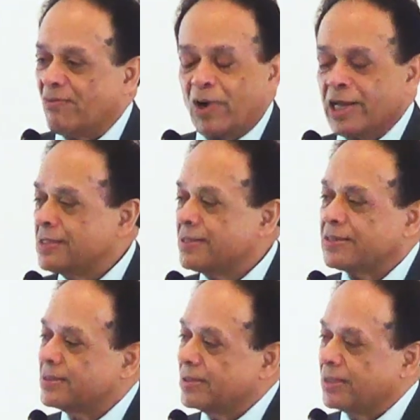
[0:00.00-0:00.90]
What
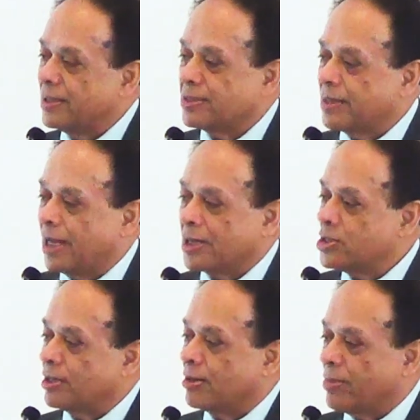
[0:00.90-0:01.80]
is
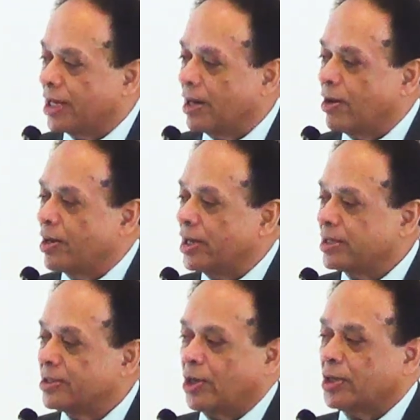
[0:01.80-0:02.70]
International
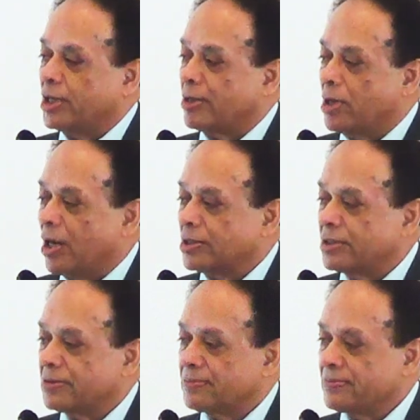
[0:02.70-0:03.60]
Baccalaureate talking about?